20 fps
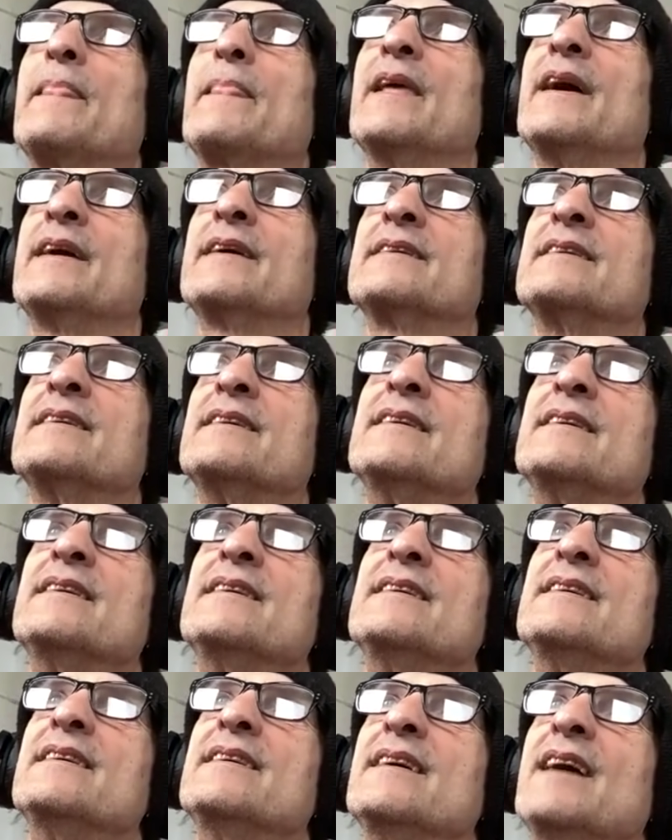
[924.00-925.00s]
Like,
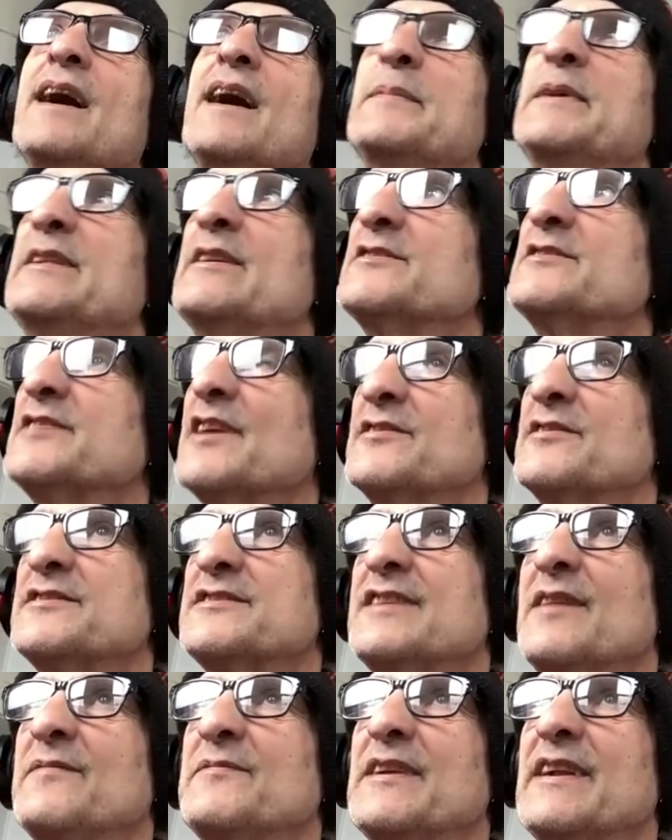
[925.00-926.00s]
I mean, there's other
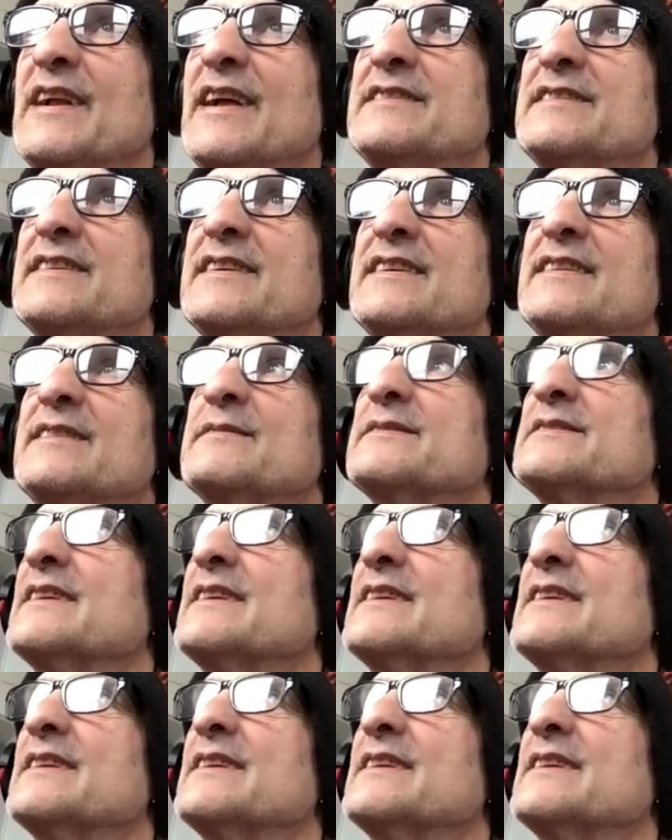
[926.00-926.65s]
stuff that I did that was